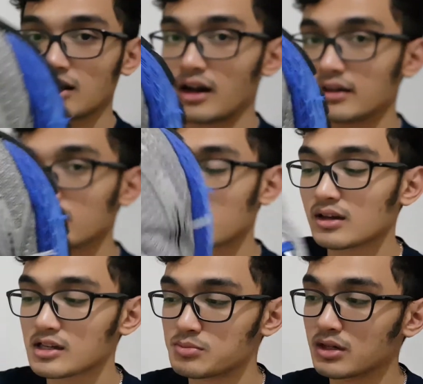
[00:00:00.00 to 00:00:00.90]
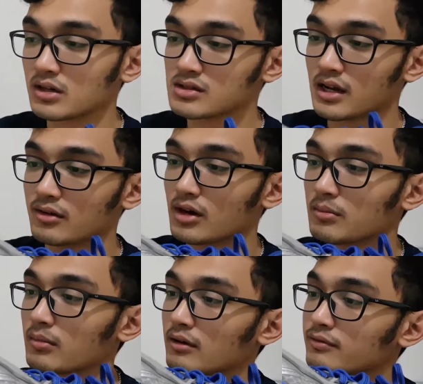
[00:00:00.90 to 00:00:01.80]
I don't think it's because I
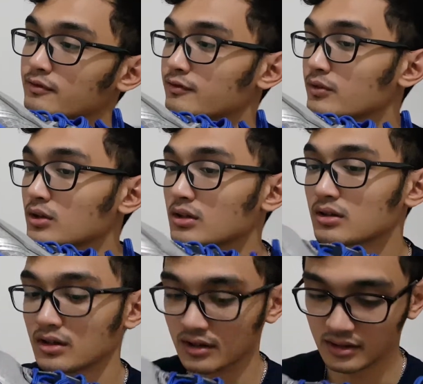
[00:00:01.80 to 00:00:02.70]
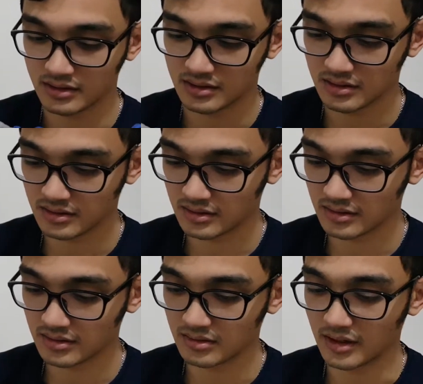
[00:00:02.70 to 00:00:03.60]
rub my foot against
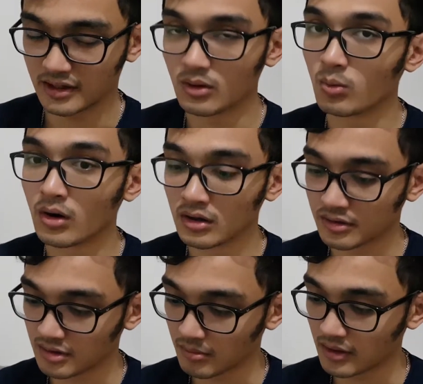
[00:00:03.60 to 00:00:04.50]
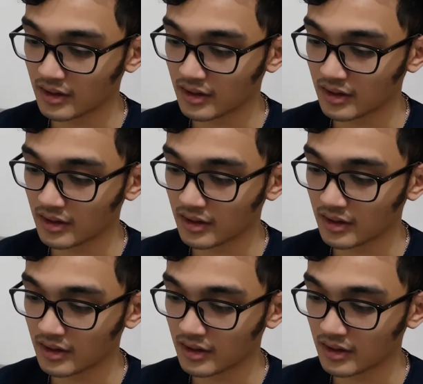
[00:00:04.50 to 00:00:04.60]
like a wall or something.